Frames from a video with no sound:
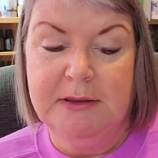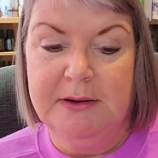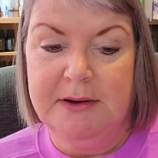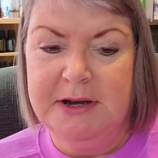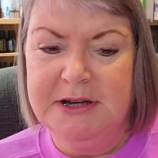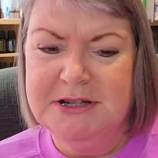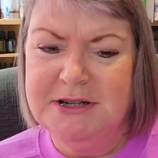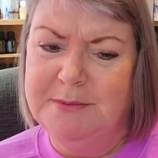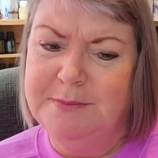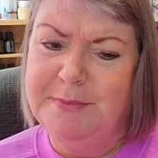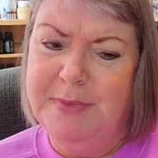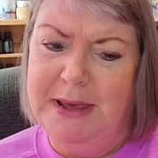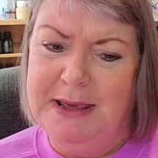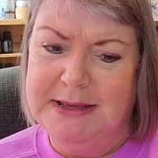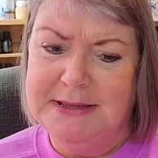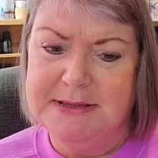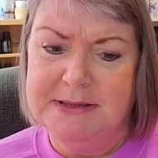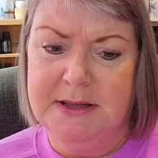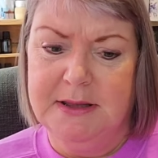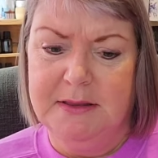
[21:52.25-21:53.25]
They're actually
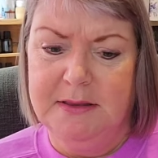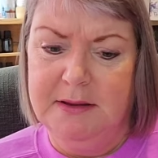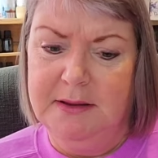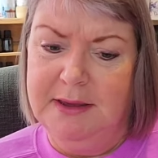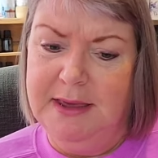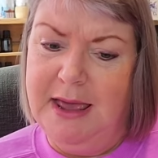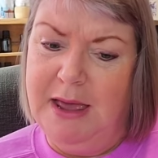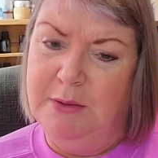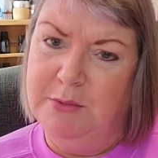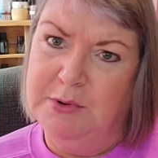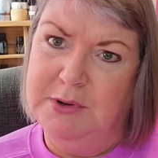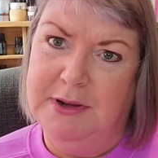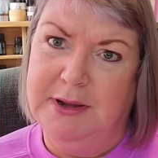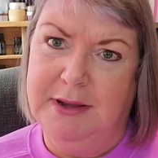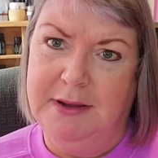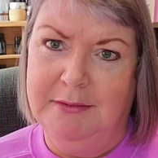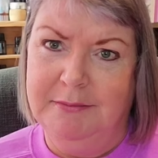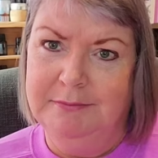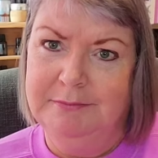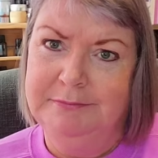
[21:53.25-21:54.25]
based in the
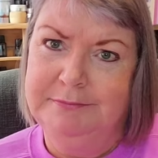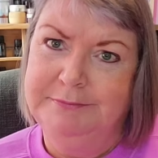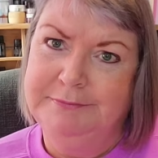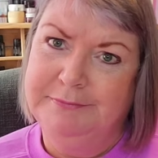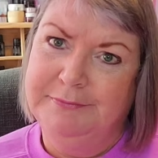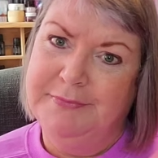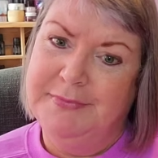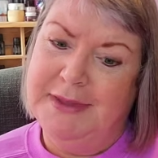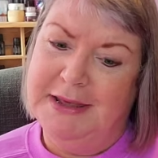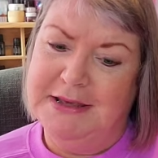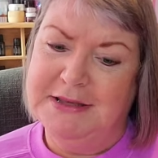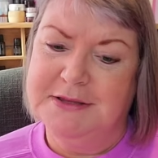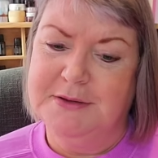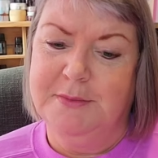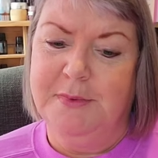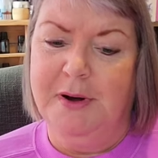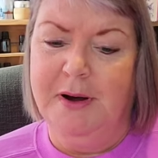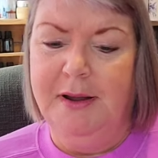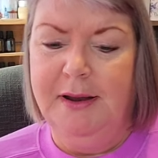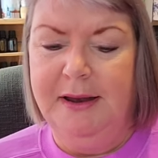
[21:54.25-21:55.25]
county next to
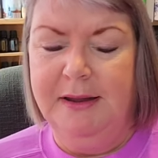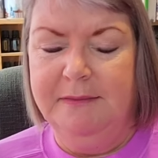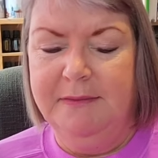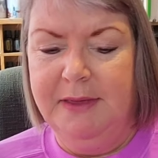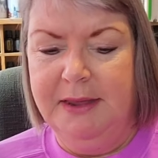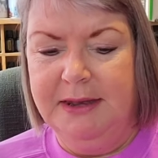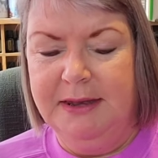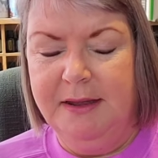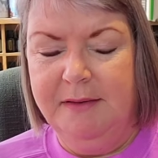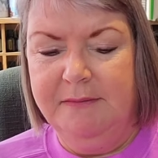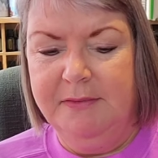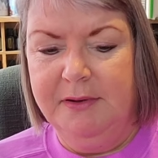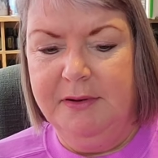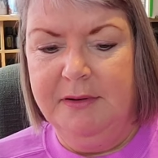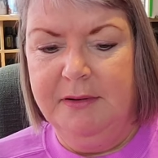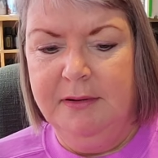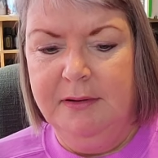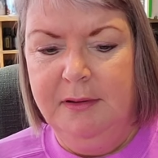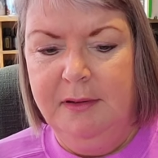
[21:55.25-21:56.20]
where I live, in Devon.